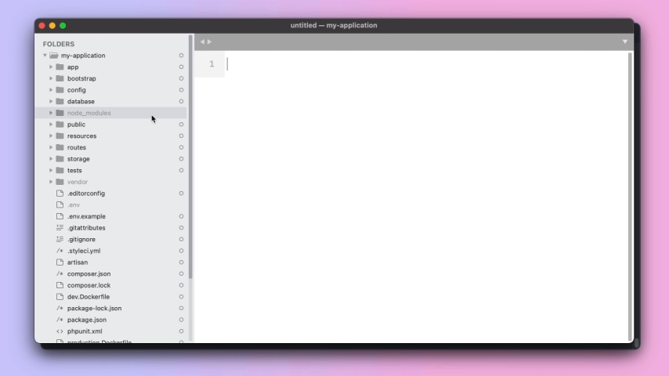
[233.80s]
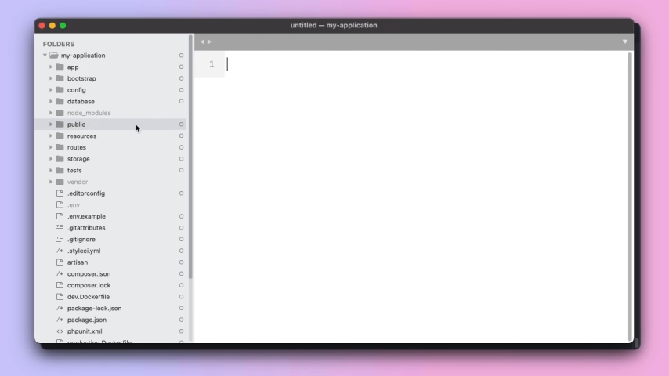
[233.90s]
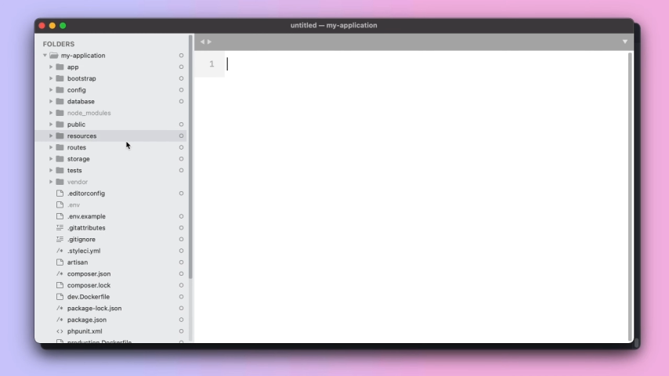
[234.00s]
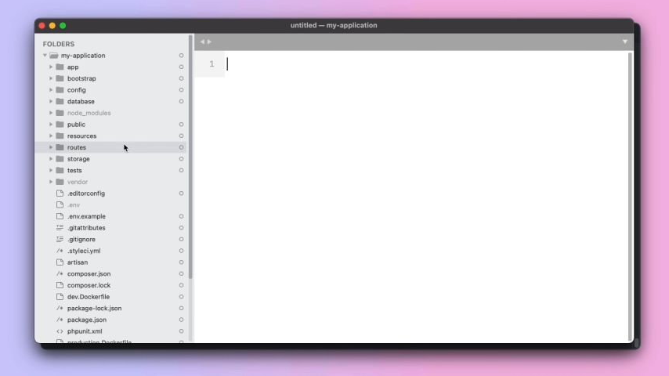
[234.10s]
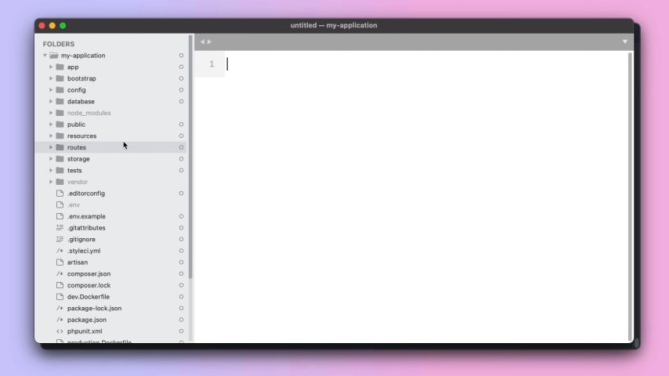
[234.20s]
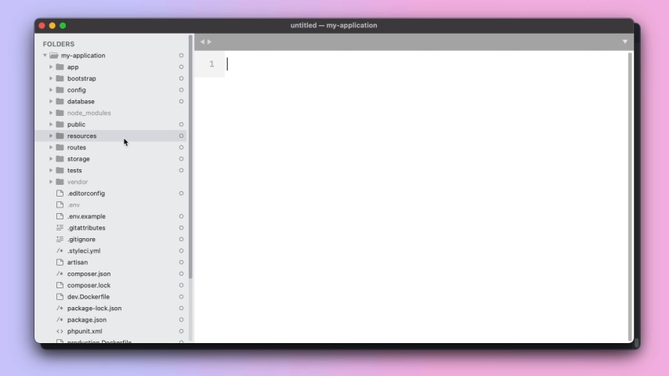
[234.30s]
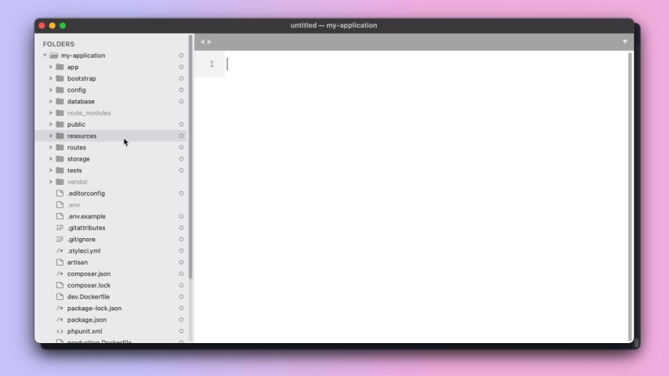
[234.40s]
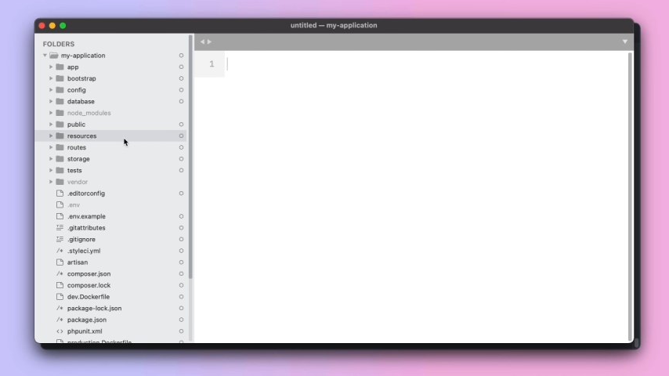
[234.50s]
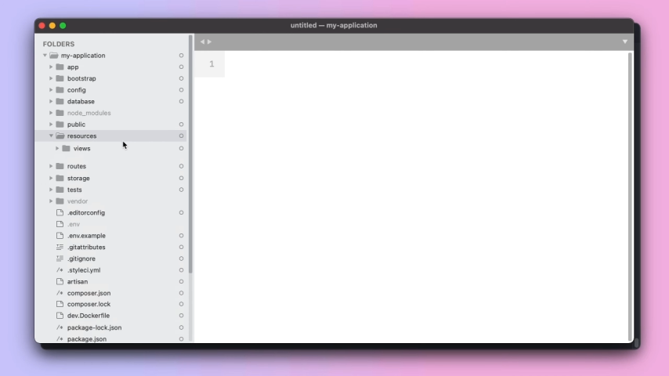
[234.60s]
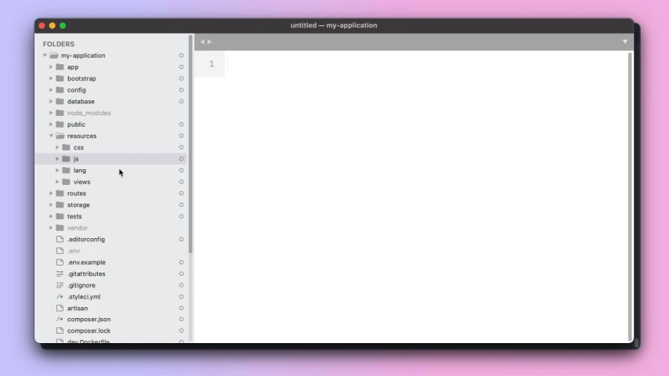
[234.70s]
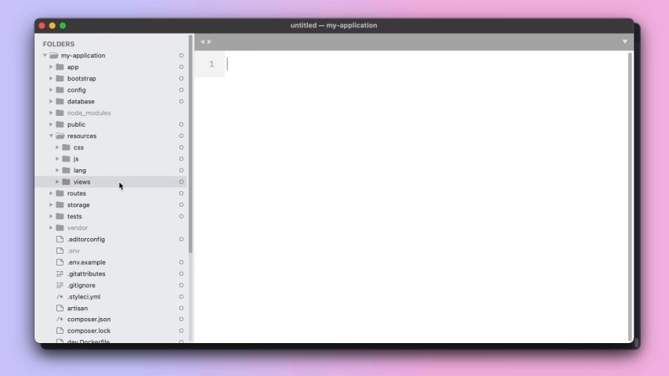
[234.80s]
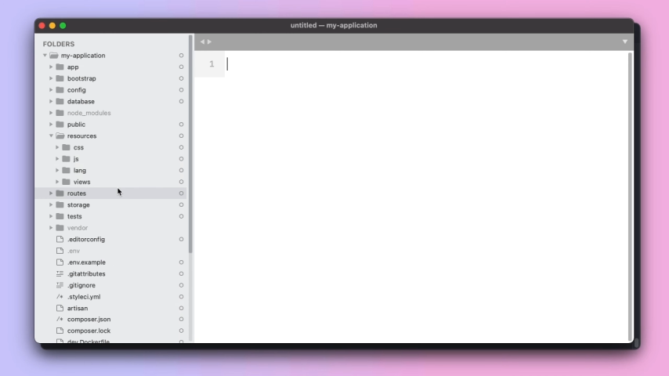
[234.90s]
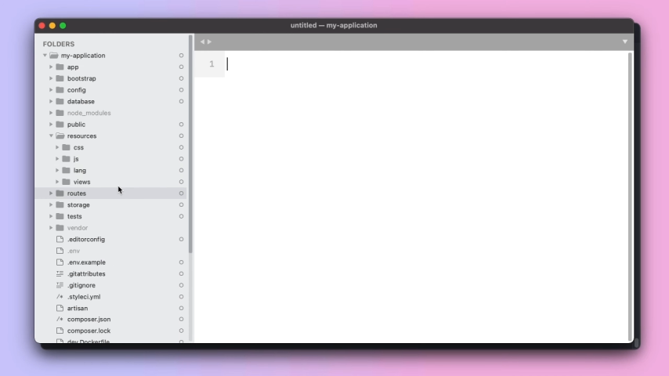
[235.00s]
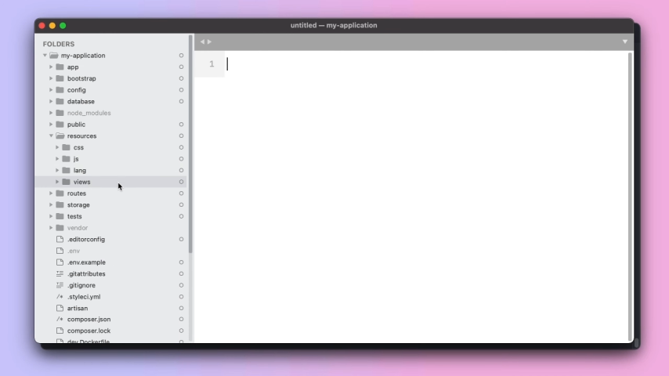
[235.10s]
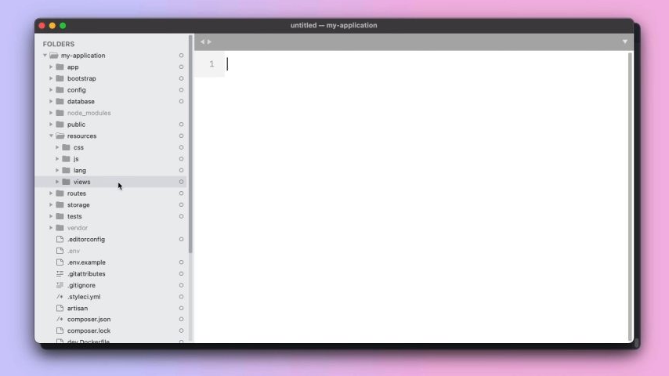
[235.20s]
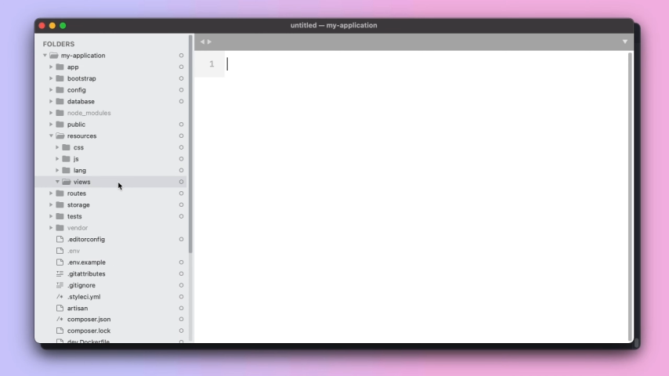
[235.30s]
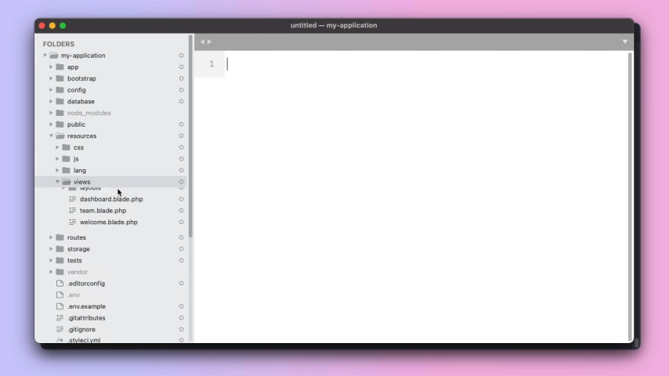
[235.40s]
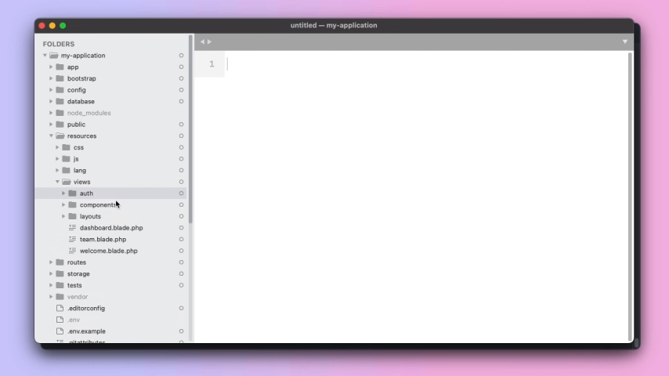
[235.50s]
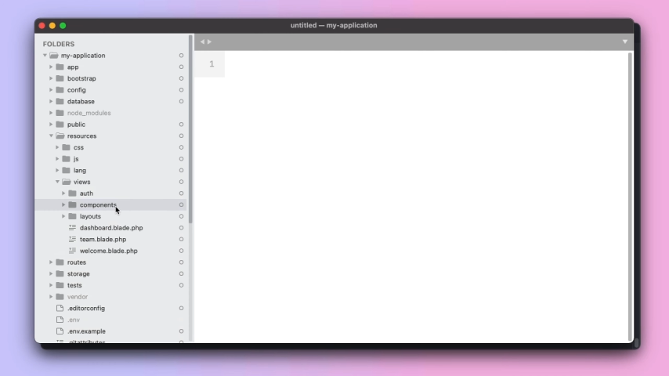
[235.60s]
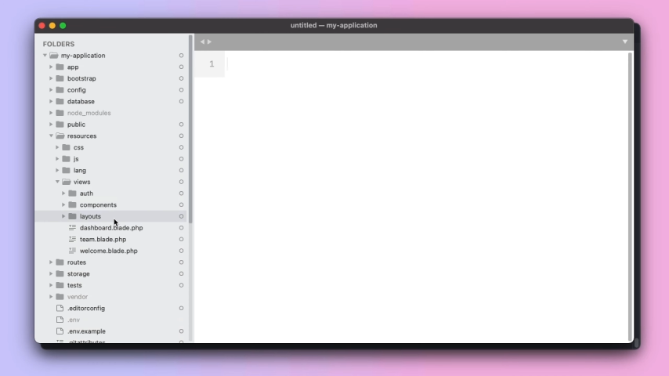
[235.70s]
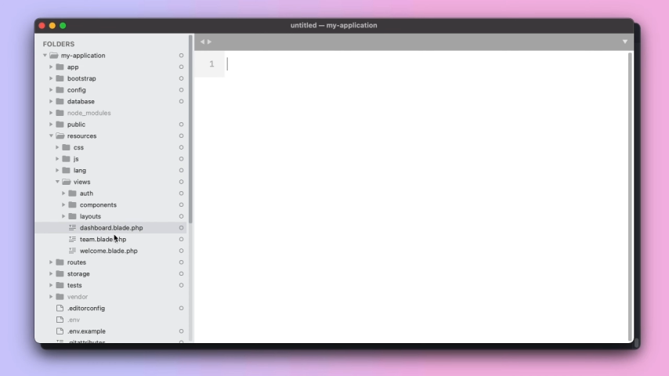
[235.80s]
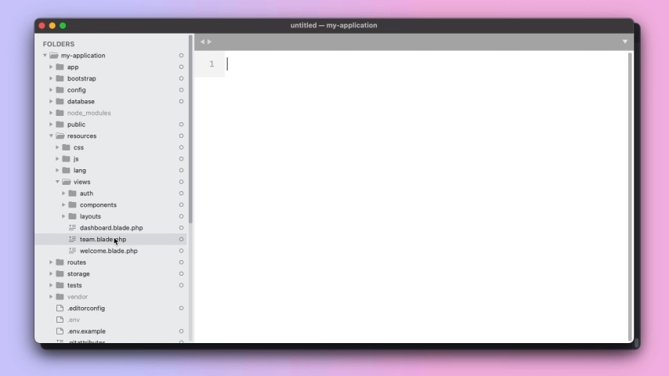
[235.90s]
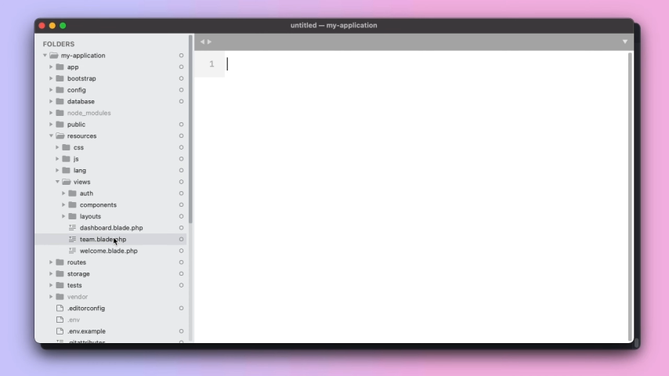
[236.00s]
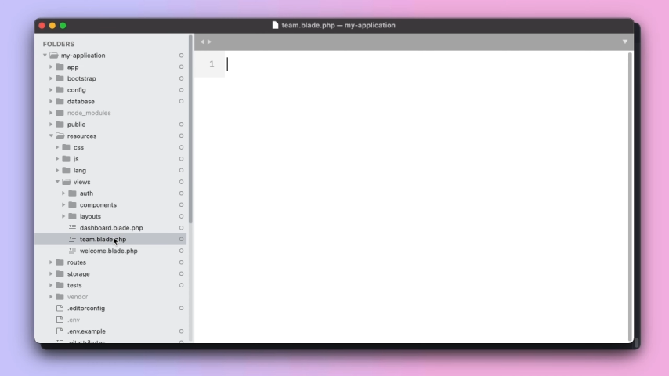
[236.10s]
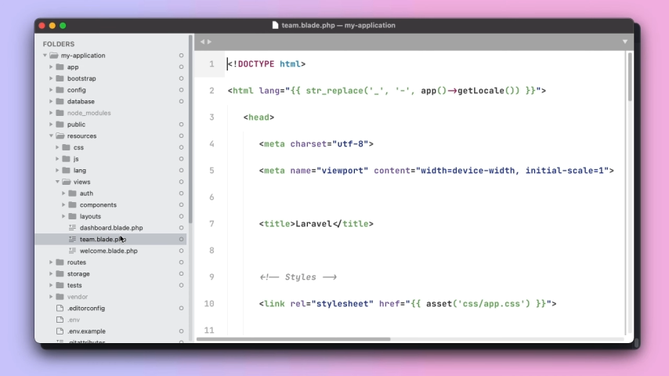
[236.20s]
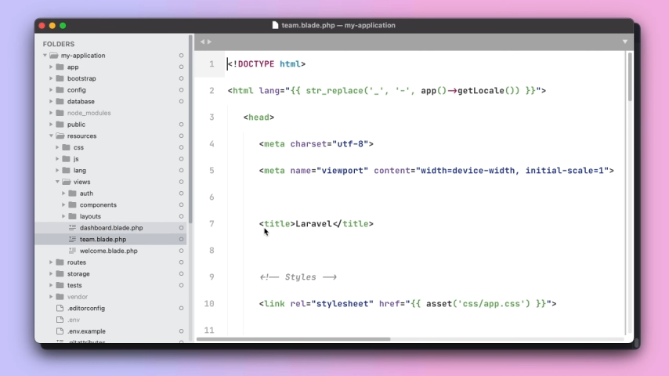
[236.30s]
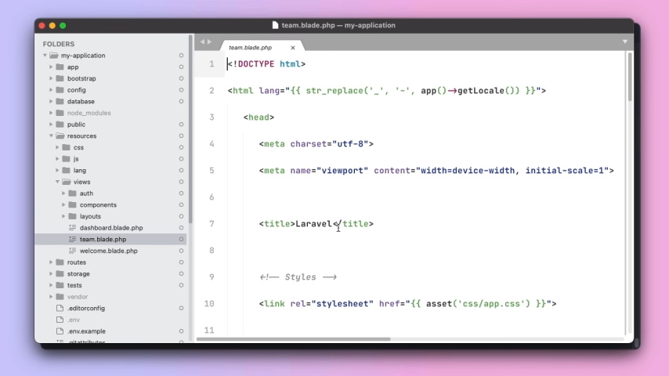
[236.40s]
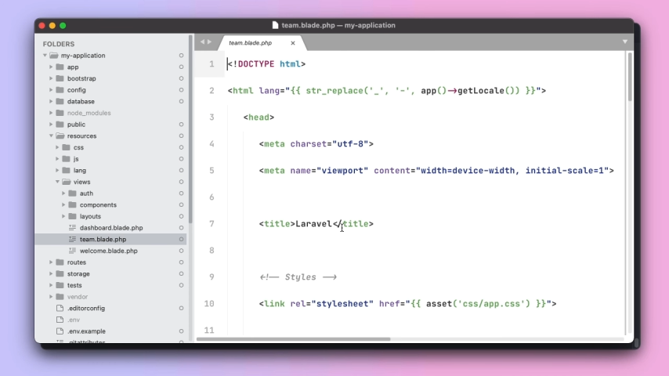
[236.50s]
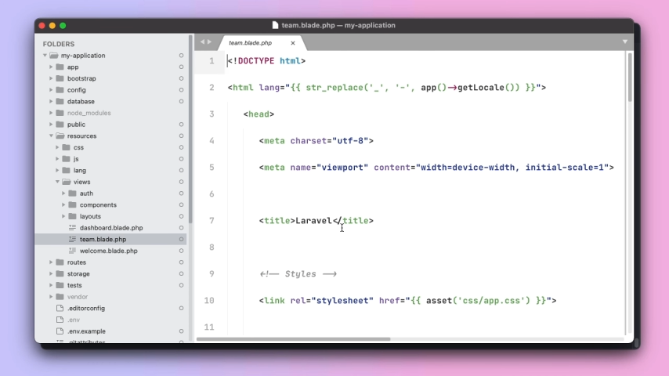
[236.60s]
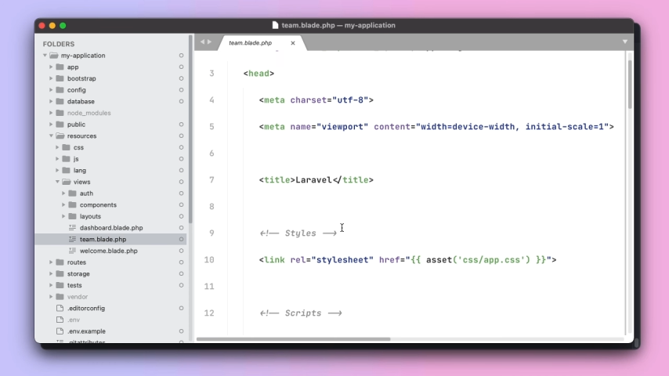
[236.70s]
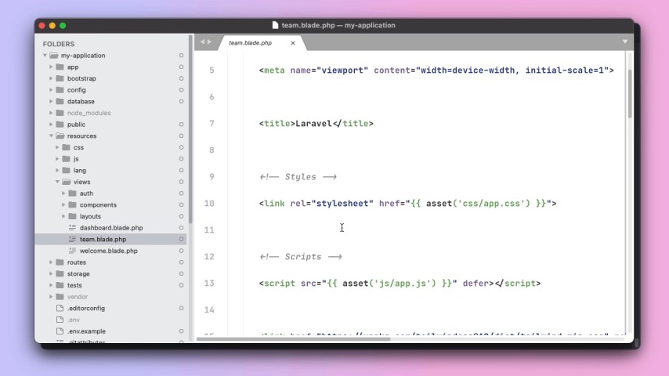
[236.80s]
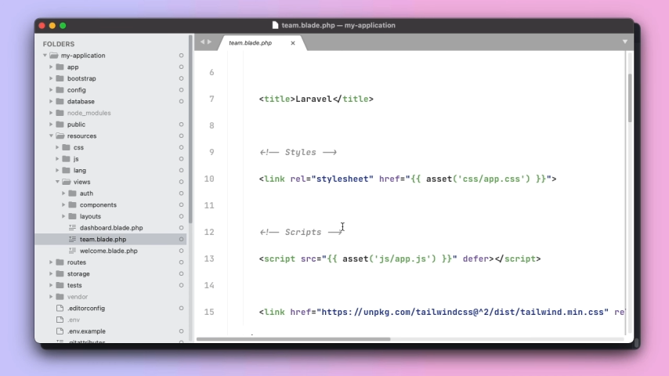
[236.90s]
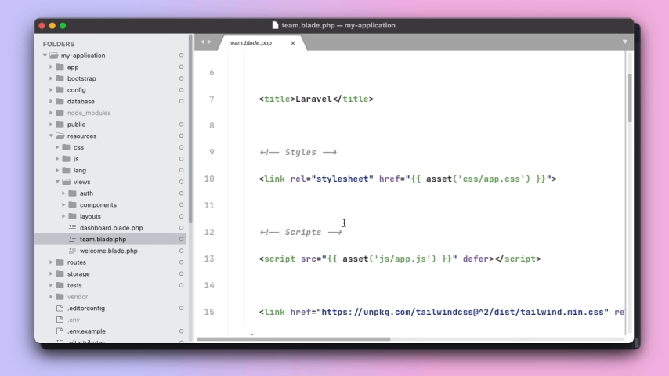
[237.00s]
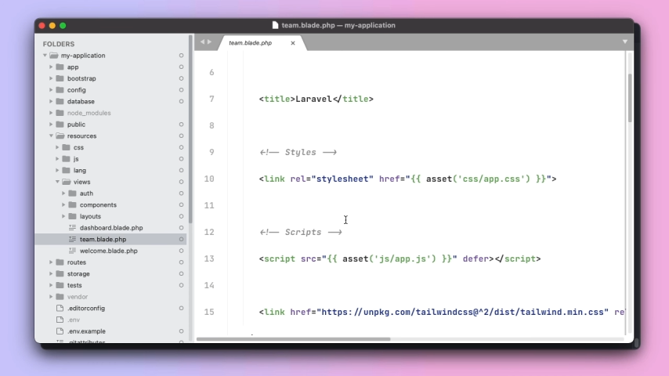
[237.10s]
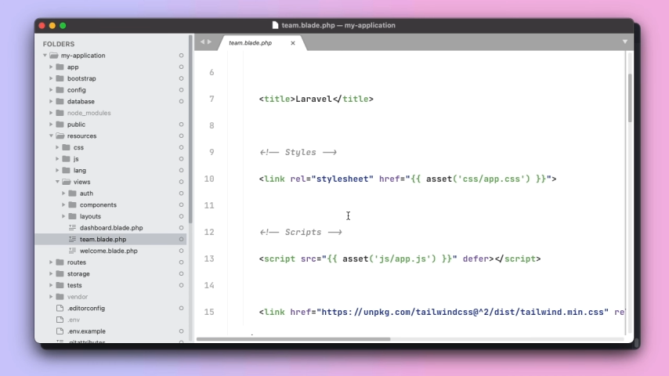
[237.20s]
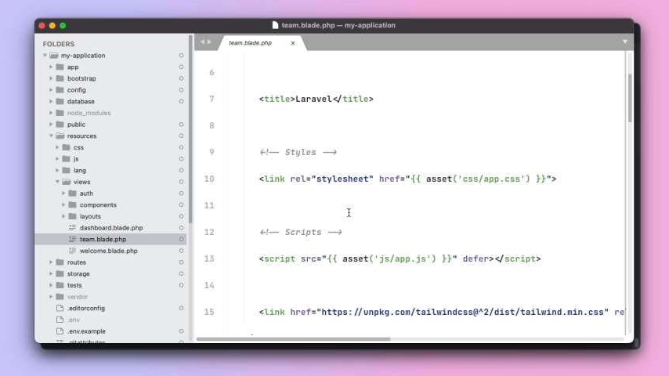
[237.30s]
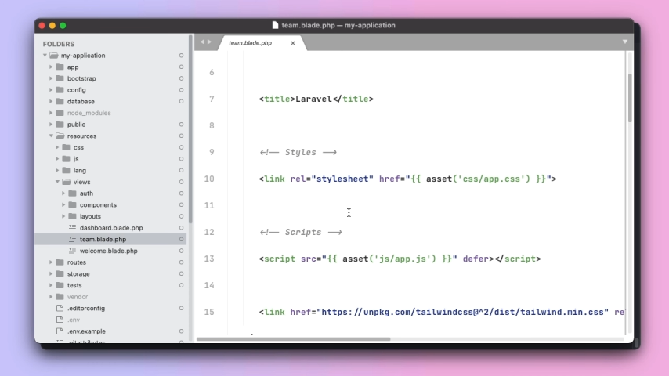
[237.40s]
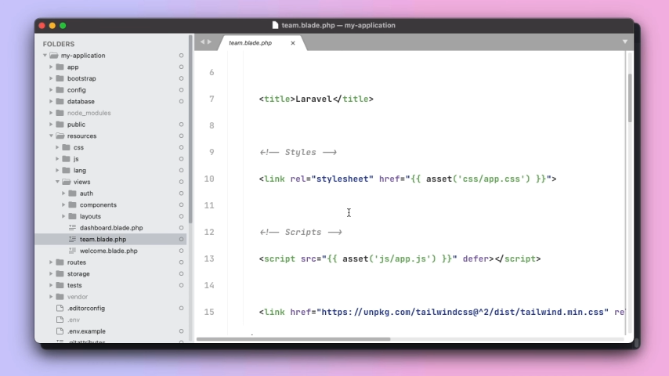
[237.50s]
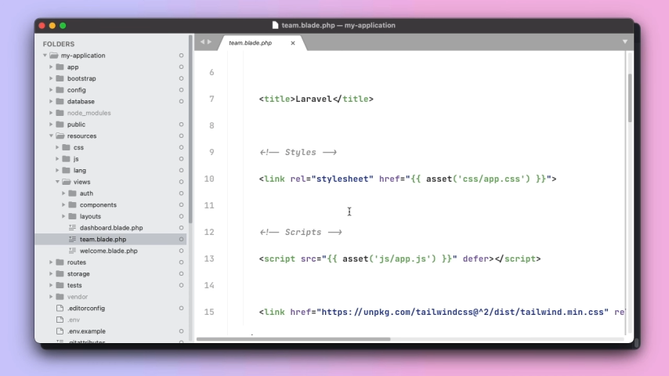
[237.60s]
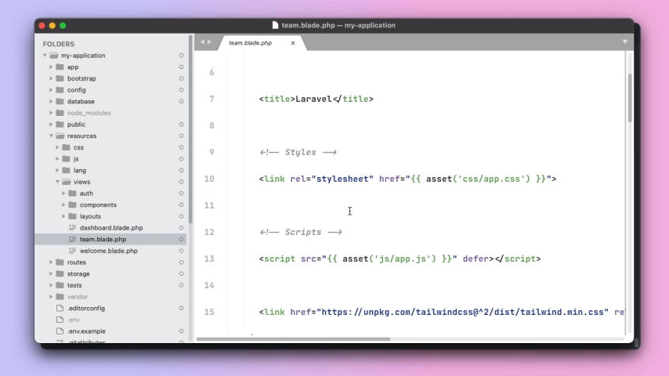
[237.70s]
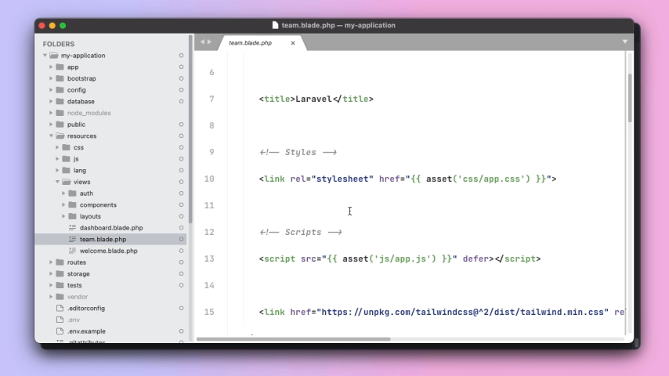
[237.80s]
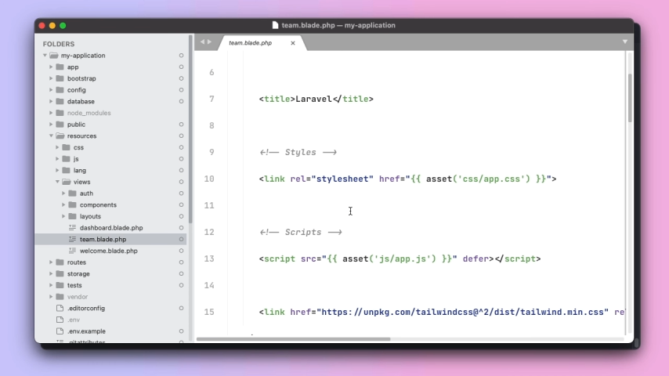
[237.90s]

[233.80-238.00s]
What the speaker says: (no speaker visible)